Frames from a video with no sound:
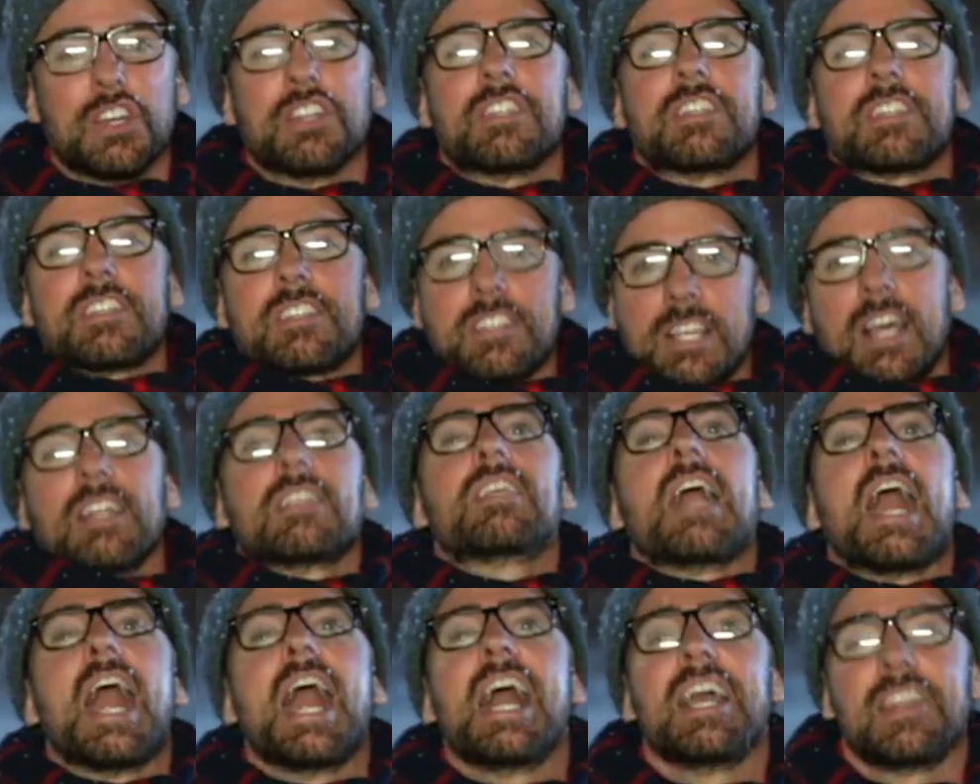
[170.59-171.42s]
Good
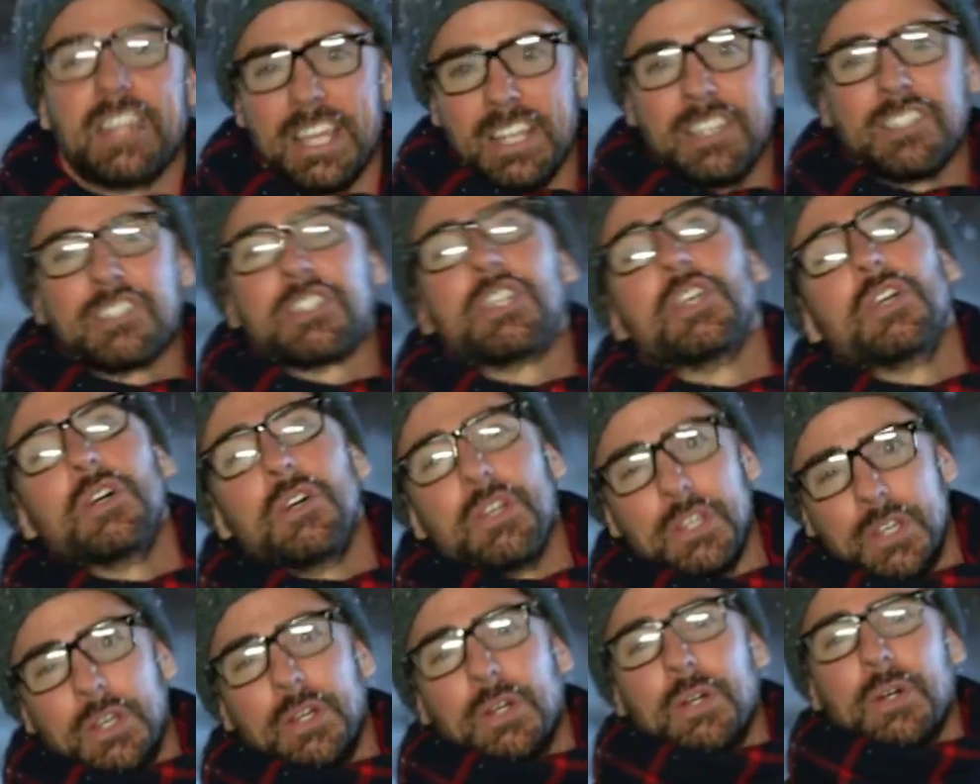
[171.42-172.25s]
tithings
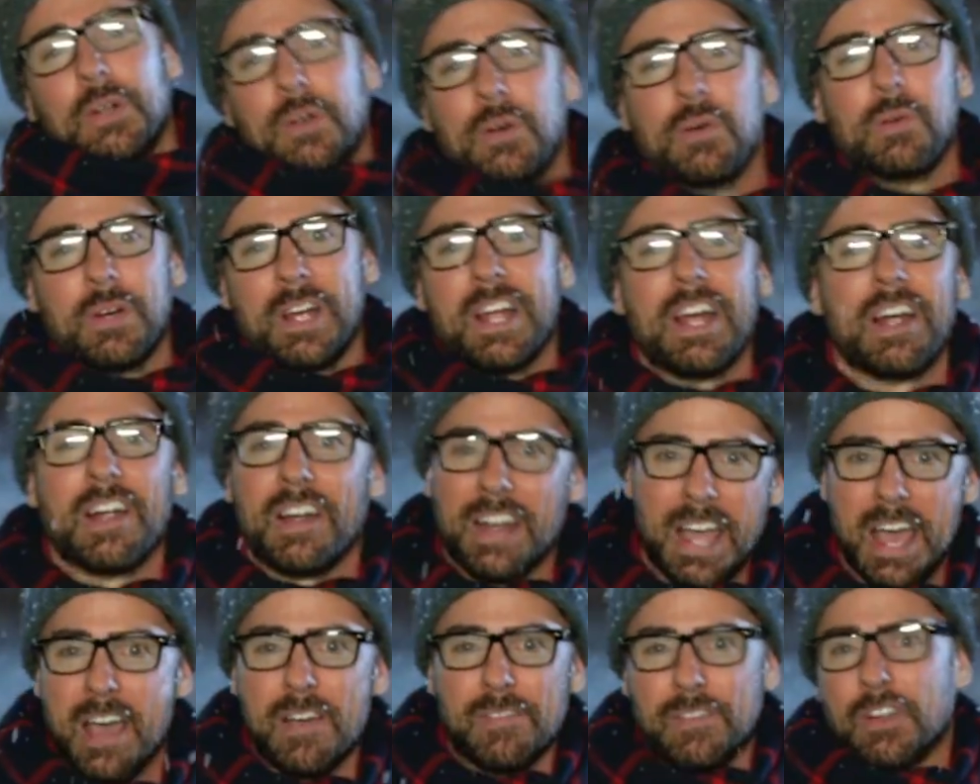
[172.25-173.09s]
to you
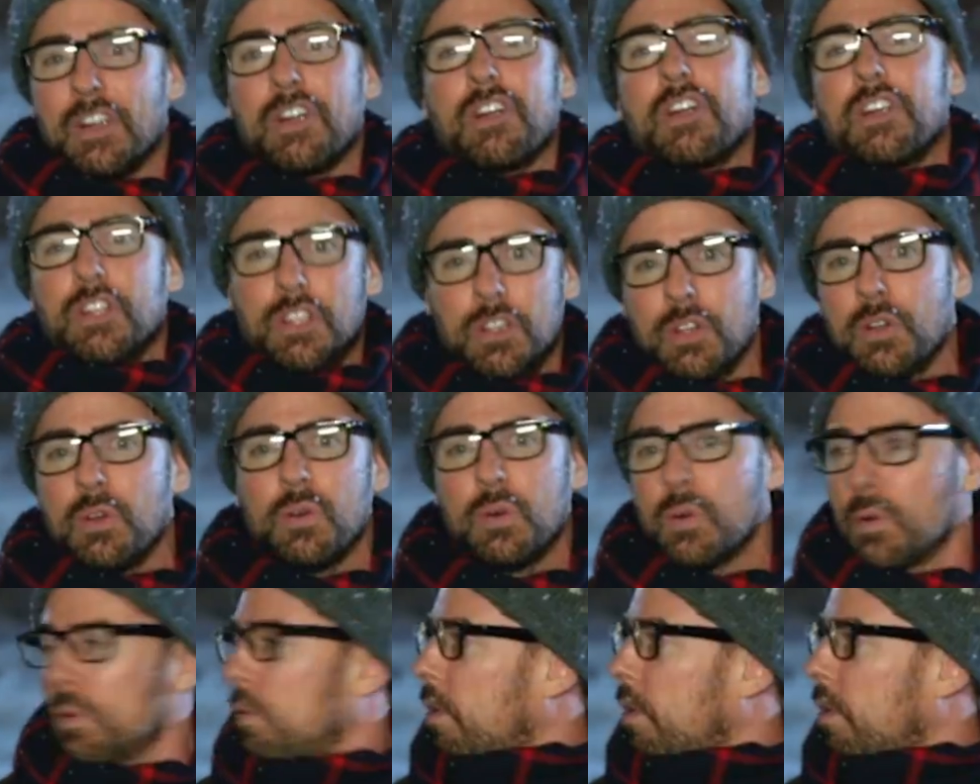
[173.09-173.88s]
wherever you.